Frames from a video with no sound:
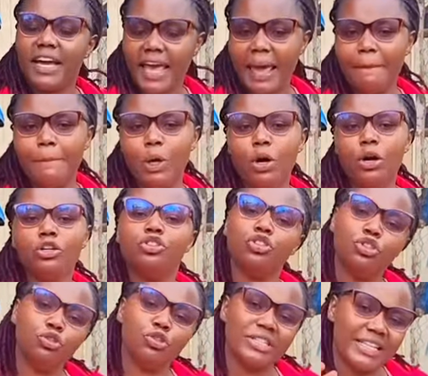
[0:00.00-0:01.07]
able to
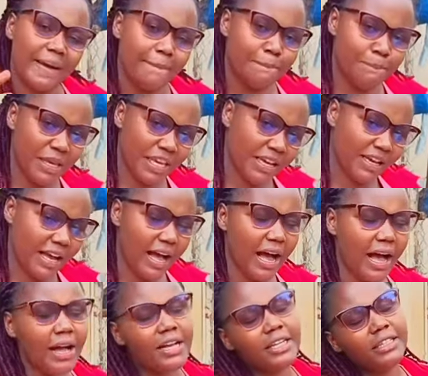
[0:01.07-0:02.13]
use the bigger
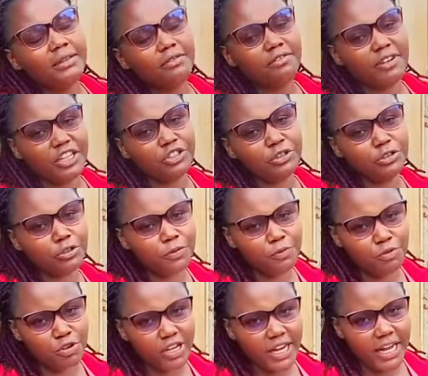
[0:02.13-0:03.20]
version of
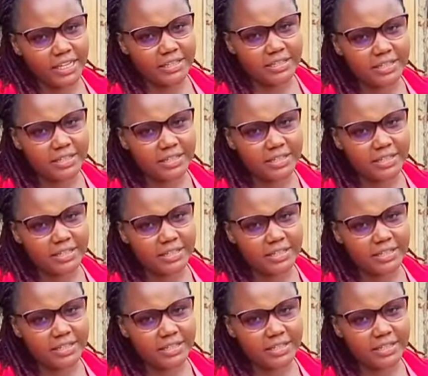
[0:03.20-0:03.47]
drinkers.